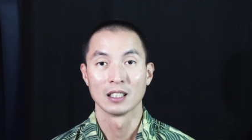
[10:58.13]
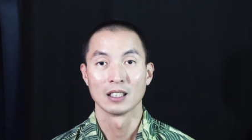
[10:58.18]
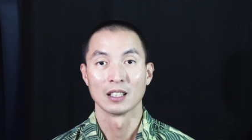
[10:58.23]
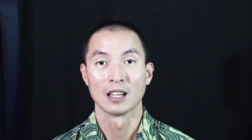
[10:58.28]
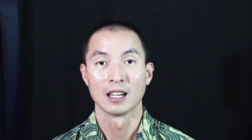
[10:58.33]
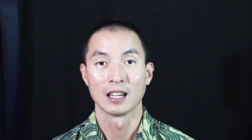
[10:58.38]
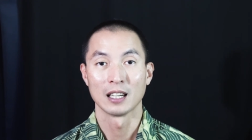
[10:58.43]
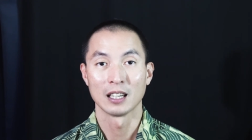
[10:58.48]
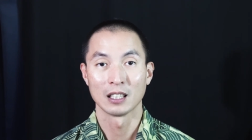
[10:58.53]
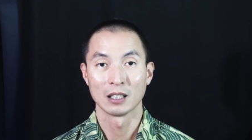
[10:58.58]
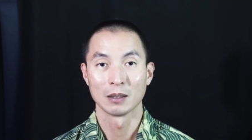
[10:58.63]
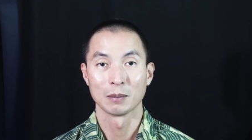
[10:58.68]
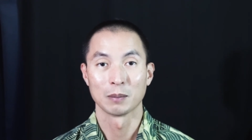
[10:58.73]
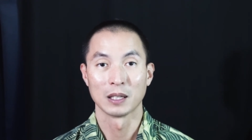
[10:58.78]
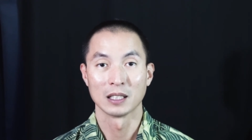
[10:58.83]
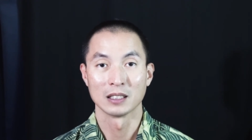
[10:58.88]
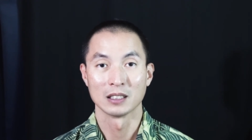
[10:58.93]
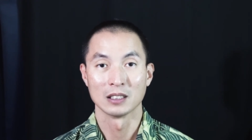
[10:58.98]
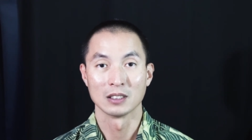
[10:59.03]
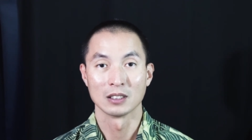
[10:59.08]
the higher the
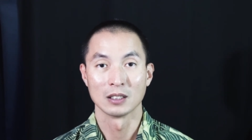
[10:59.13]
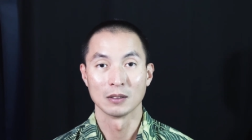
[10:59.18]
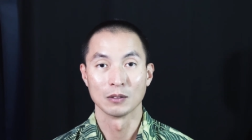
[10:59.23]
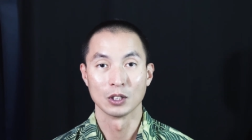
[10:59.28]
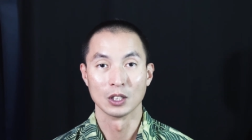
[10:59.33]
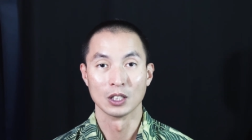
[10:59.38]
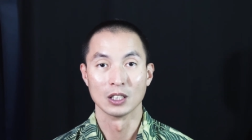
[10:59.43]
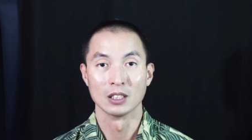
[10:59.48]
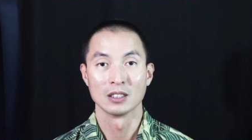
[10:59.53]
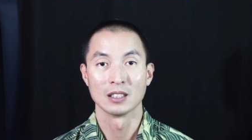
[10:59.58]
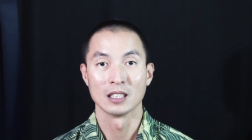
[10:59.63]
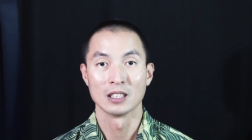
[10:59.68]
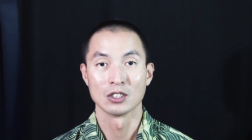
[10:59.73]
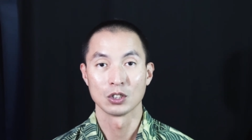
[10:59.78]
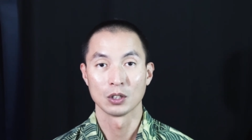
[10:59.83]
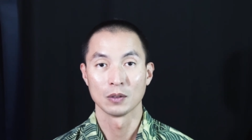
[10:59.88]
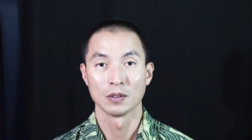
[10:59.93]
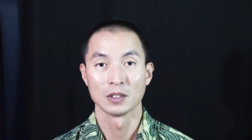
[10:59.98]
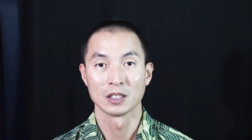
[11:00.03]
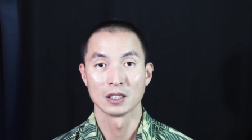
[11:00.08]
prices of goods and
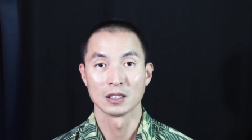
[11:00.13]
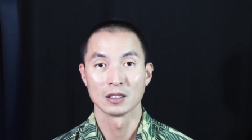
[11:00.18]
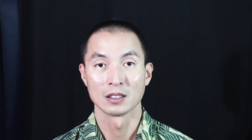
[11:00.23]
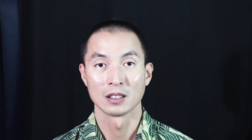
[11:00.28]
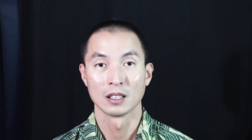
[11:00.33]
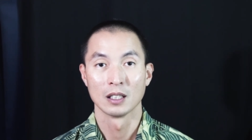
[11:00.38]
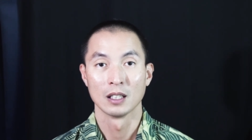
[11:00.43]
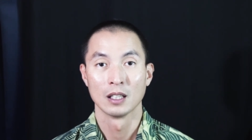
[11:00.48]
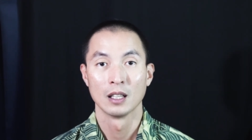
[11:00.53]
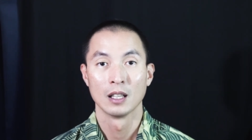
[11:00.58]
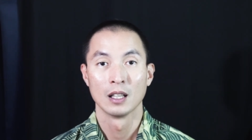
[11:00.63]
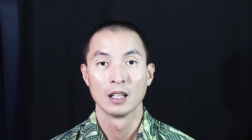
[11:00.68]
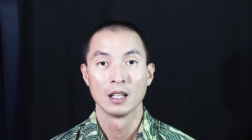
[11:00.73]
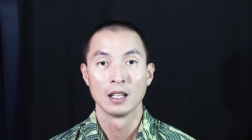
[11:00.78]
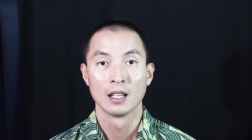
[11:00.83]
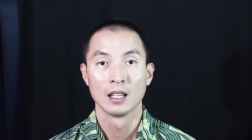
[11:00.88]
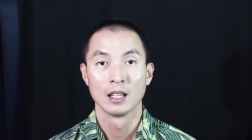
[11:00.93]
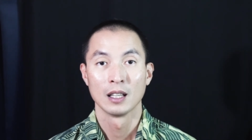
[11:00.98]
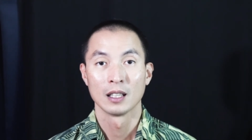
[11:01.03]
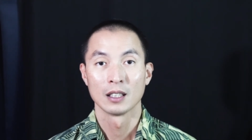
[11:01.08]
services.
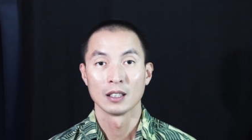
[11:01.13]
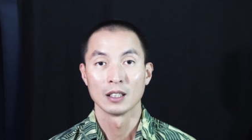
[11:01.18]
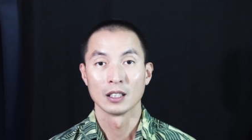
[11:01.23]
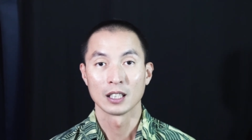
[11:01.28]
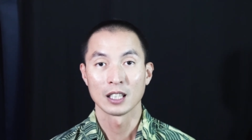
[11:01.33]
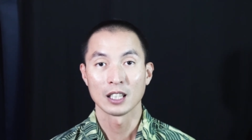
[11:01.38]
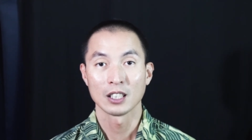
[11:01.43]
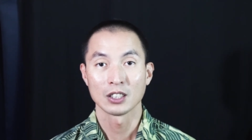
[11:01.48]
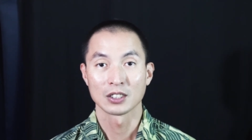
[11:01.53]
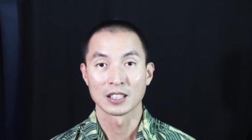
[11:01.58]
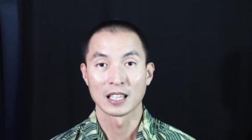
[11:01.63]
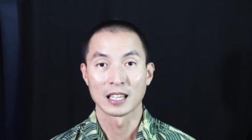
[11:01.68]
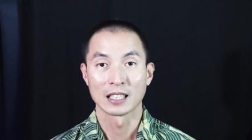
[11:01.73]
The CARES